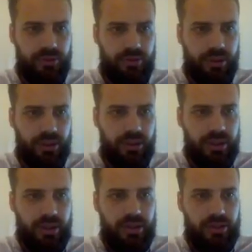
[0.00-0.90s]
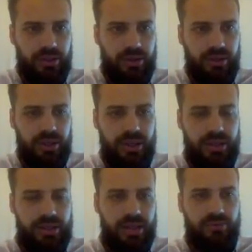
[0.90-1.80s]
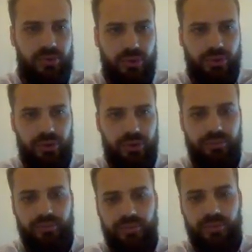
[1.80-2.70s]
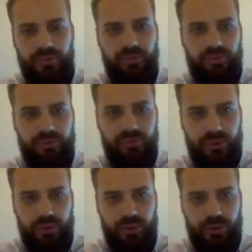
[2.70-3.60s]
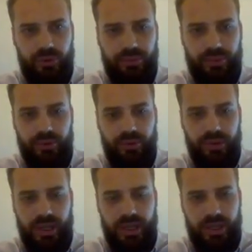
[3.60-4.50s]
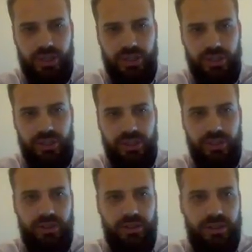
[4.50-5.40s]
Alright. So here's our for loop creation.